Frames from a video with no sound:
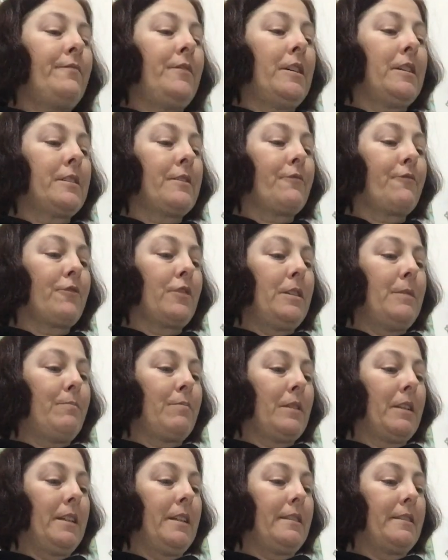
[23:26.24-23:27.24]
Fuss-free
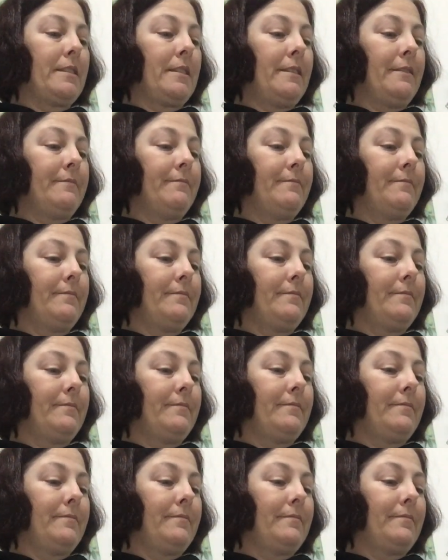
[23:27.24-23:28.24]
planting.
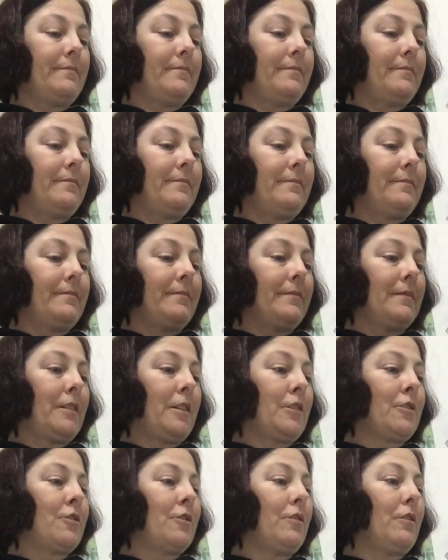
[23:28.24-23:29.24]

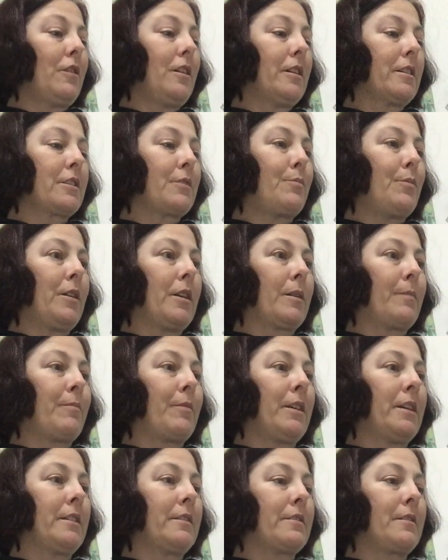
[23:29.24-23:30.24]
I do like spider
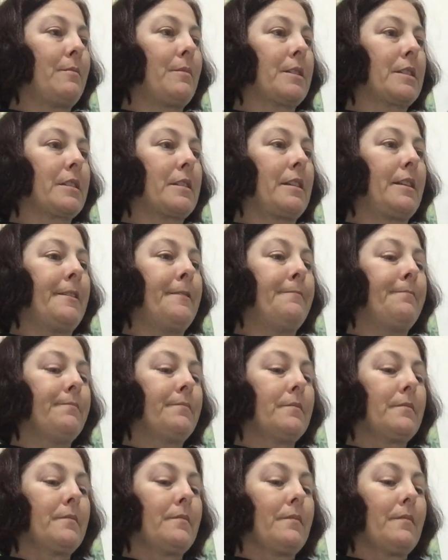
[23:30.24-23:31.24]
plants, I must say.
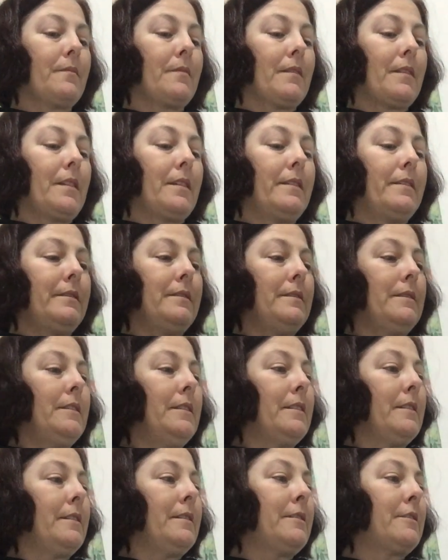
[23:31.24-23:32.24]

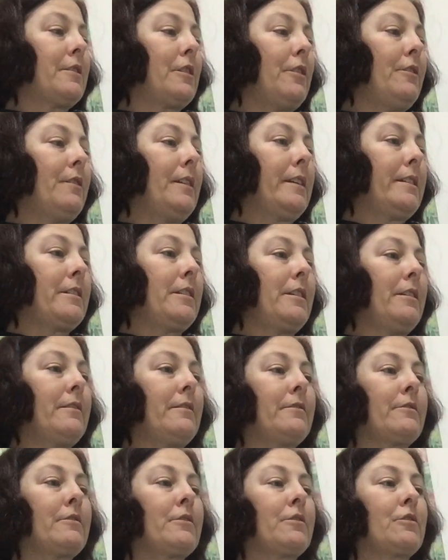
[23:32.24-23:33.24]
And so that's it.
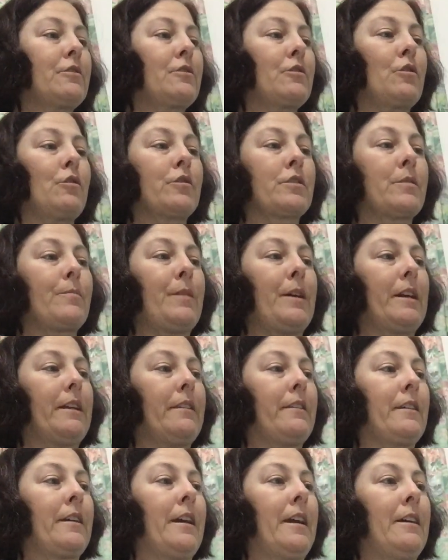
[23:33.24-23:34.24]
Talks
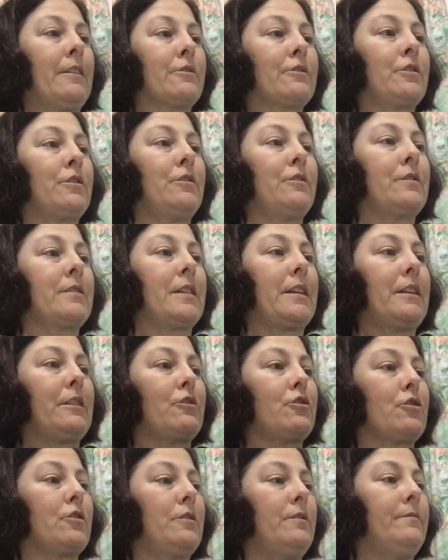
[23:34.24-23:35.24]
about the how-to
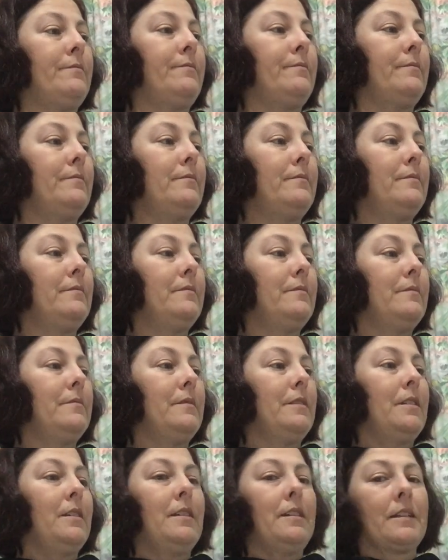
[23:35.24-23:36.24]
section.
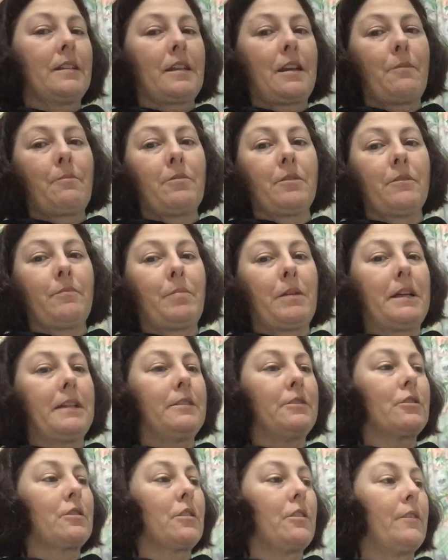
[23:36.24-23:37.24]
A couple of
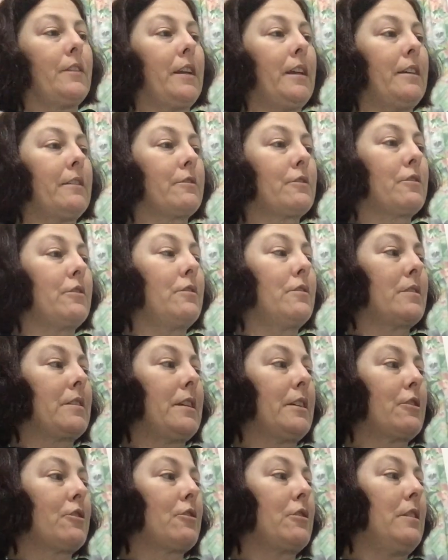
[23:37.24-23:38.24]
pages on the how-to
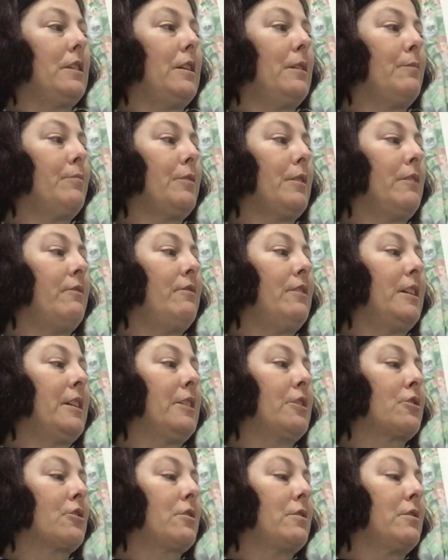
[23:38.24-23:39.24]
section, the
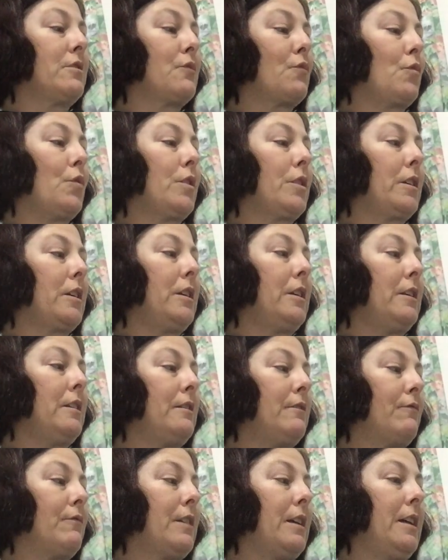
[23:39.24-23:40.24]
abbreviations, working in
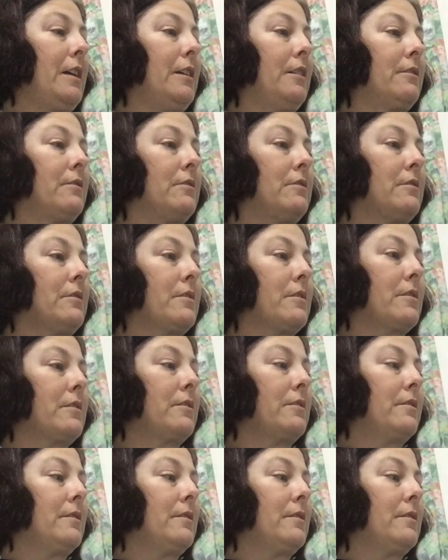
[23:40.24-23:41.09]
the round.